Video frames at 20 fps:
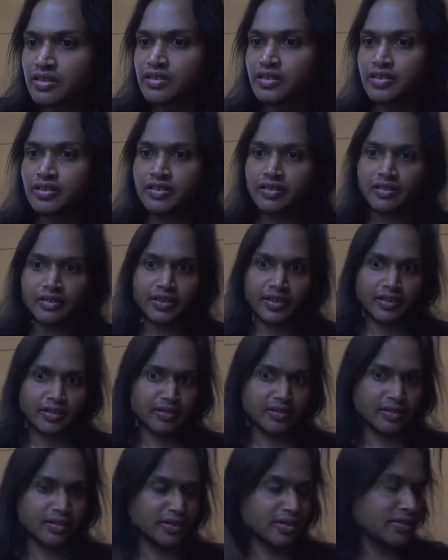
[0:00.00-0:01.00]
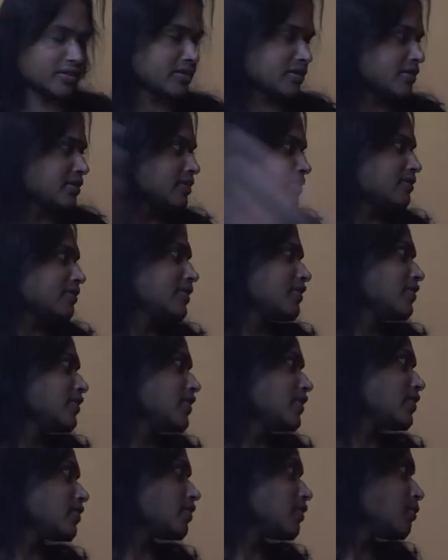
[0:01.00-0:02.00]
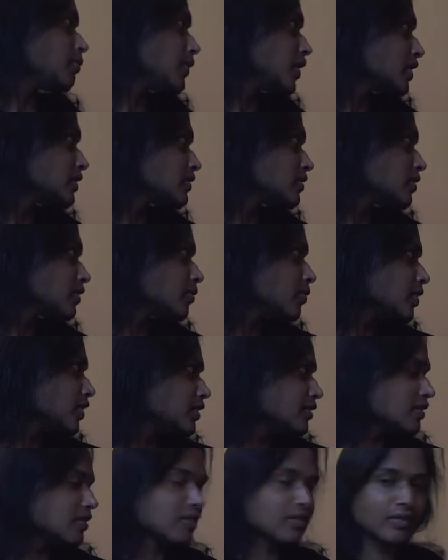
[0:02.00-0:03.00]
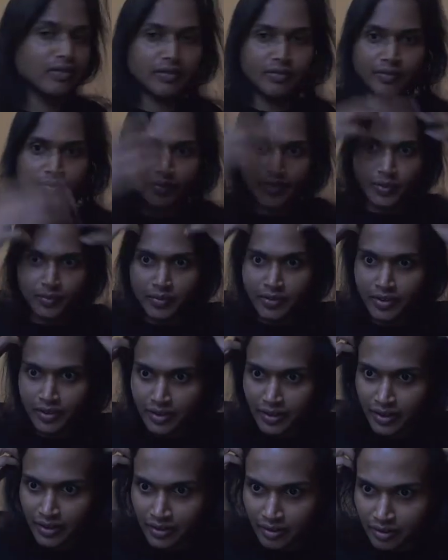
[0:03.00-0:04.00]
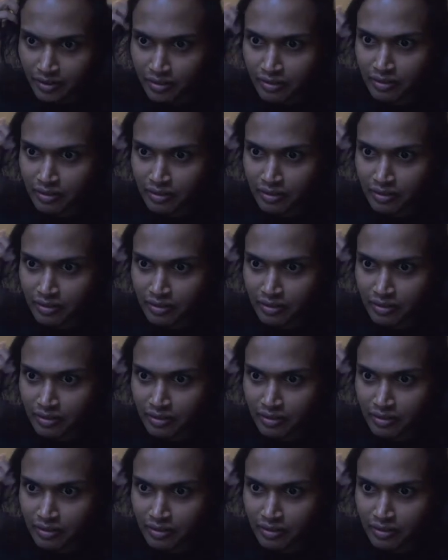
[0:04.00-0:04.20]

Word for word: it's like everything's all messed up. I'm just gonna, I'm, I'm just like,